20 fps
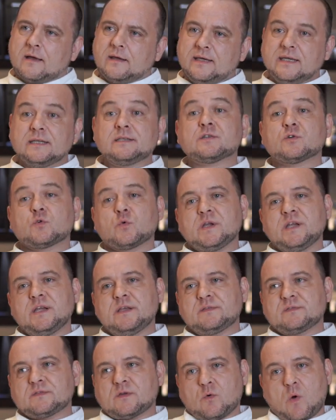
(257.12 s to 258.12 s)

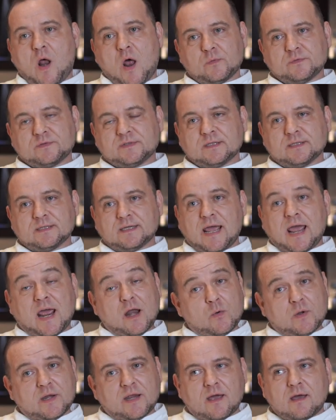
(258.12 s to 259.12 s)
eateries around the
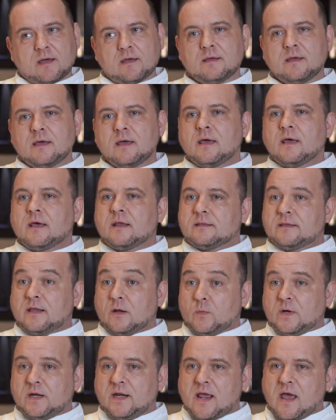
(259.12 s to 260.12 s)
area,
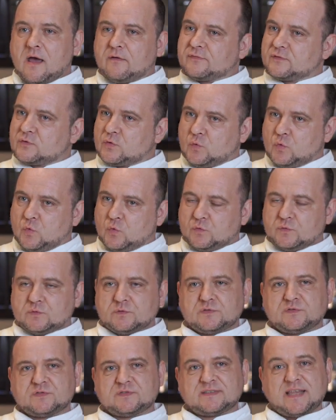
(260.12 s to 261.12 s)
they really have to
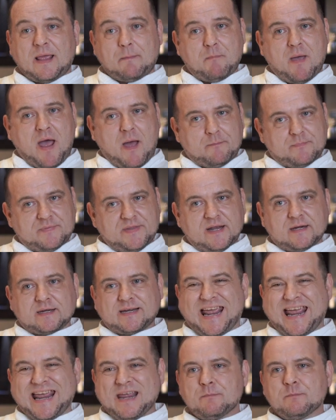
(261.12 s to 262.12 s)
step up their
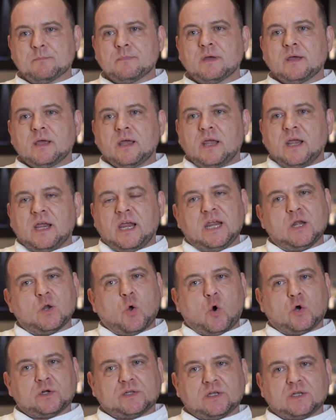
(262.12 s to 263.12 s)
game in
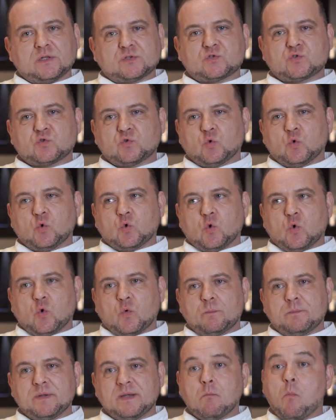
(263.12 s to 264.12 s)
order to
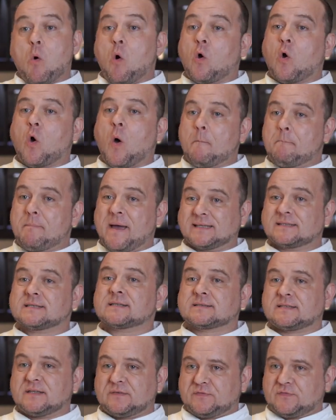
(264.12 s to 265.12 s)
be more
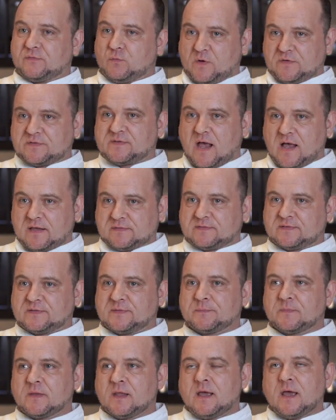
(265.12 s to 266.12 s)
competitive with
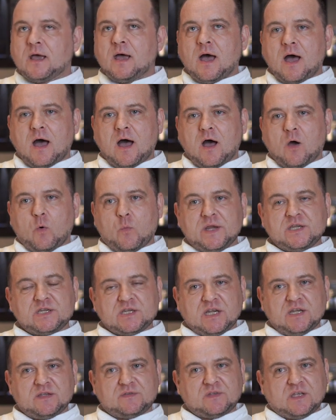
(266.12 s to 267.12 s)
us,
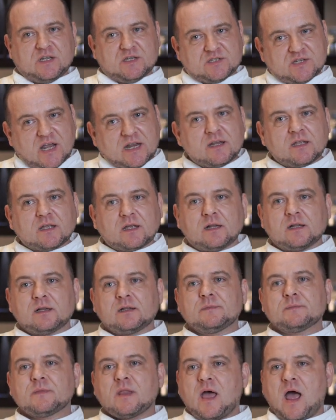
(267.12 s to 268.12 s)
which is in
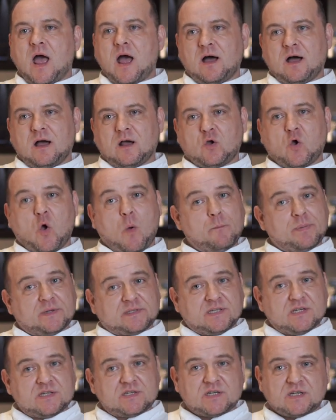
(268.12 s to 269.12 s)
general, our
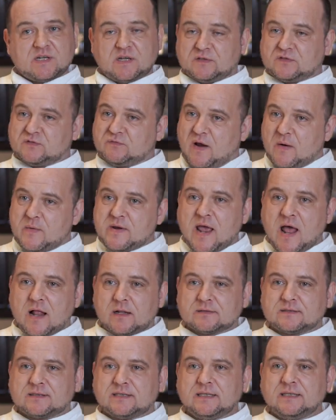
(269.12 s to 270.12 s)
competition is very
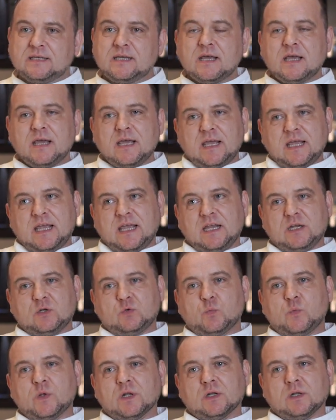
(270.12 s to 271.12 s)
healthy.
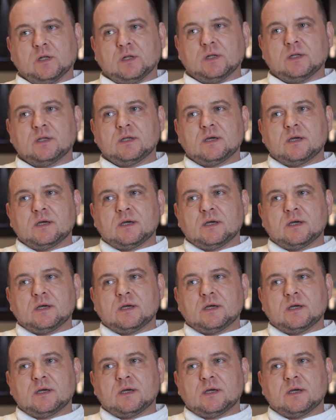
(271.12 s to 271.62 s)
It will